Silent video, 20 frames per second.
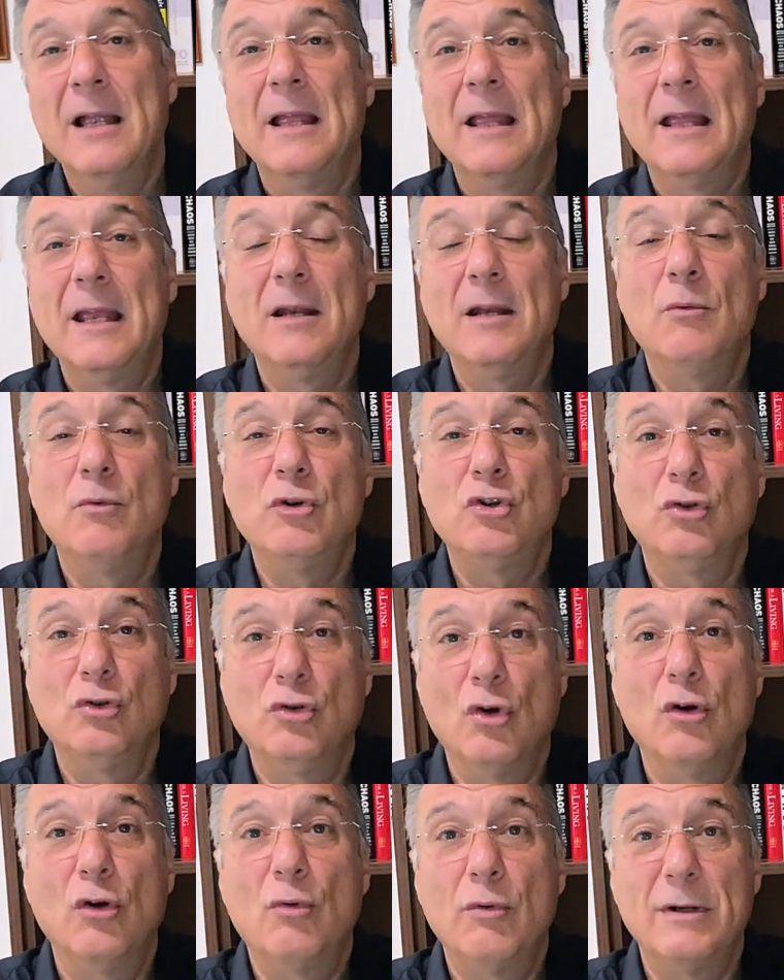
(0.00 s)
And we should
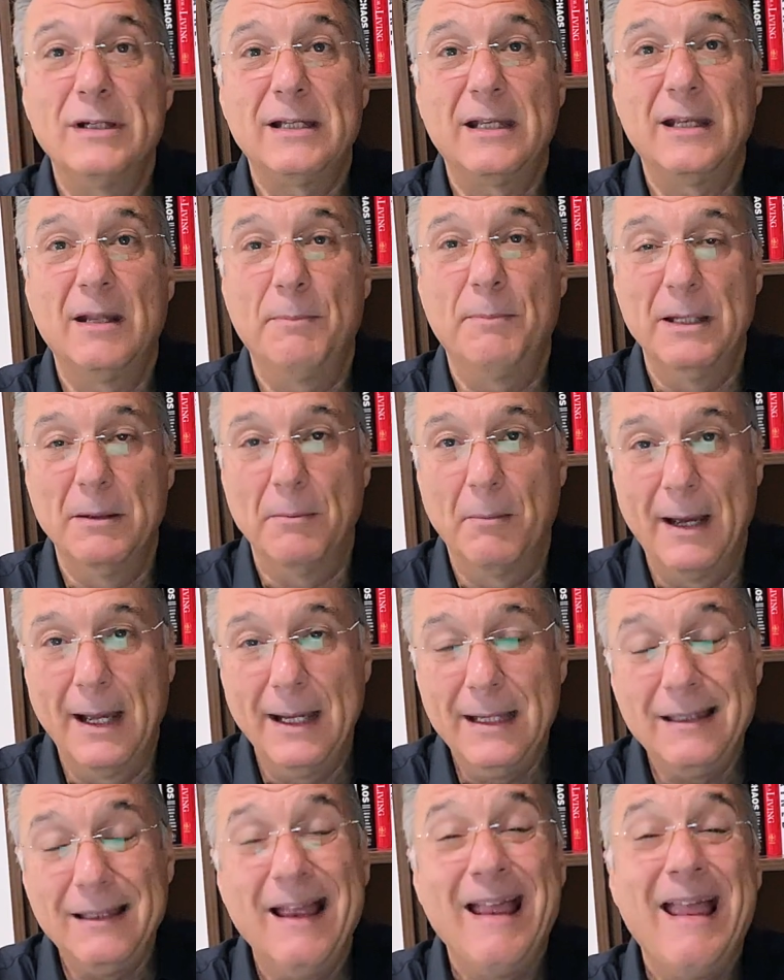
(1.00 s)
always keep in
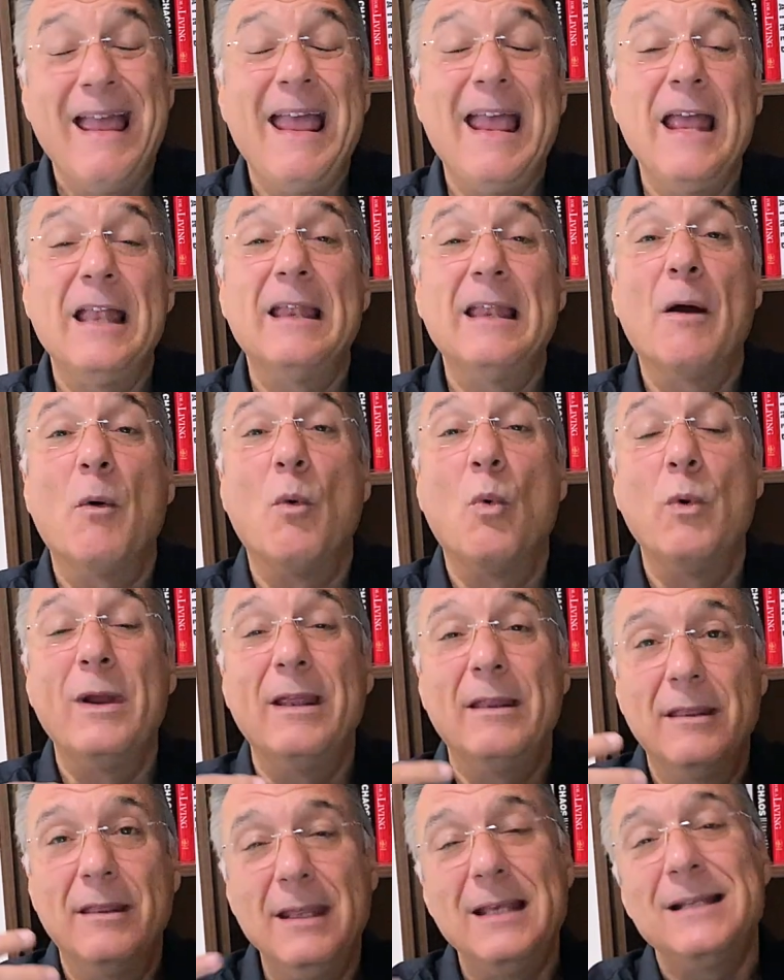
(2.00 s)
mind, and
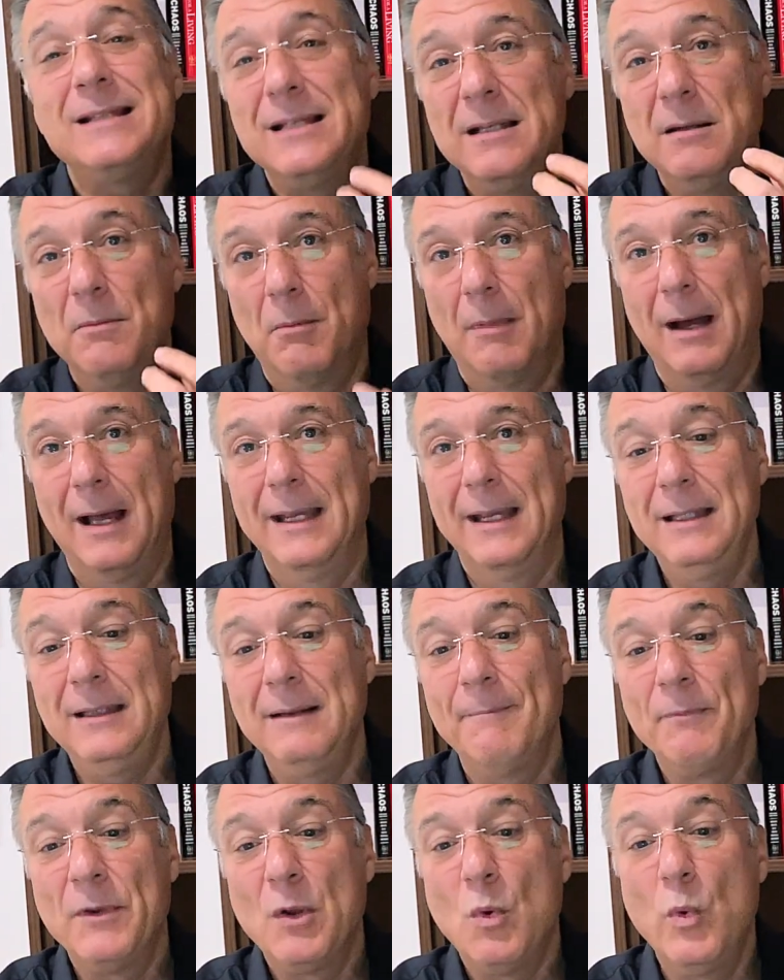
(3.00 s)
with this in mind,
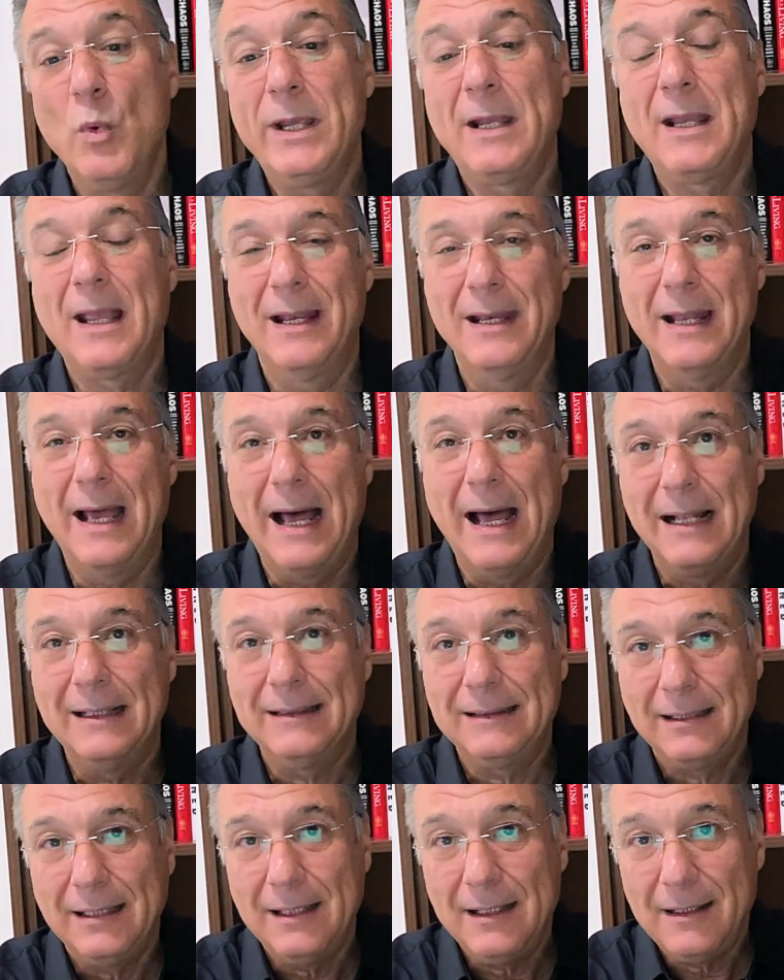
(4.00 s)
we can
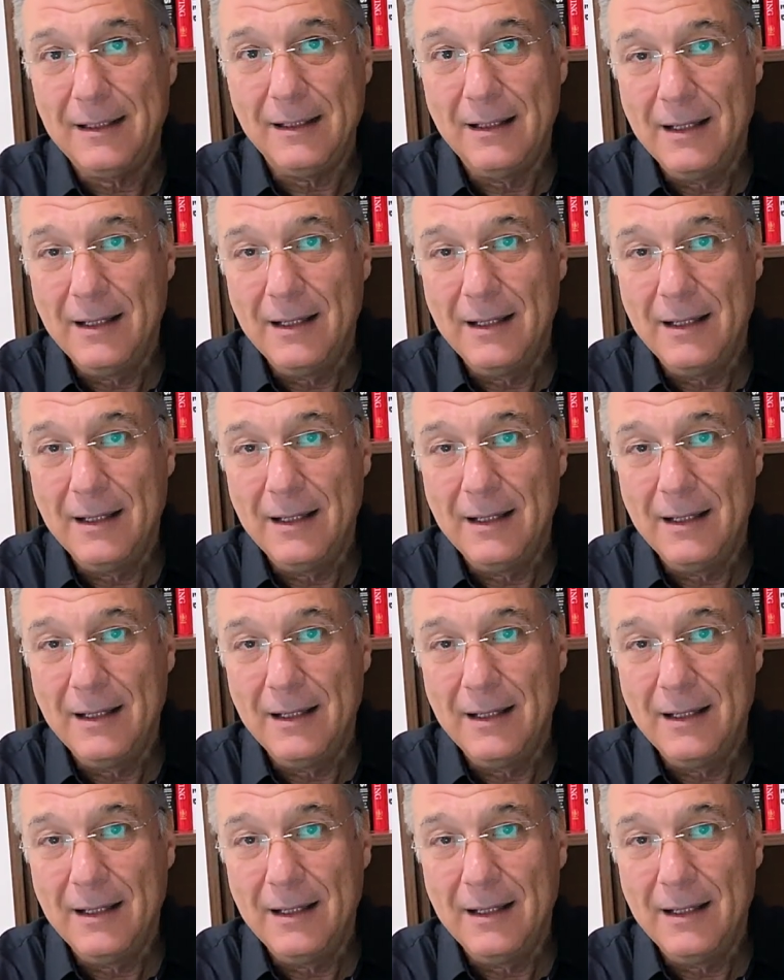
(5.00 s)
alter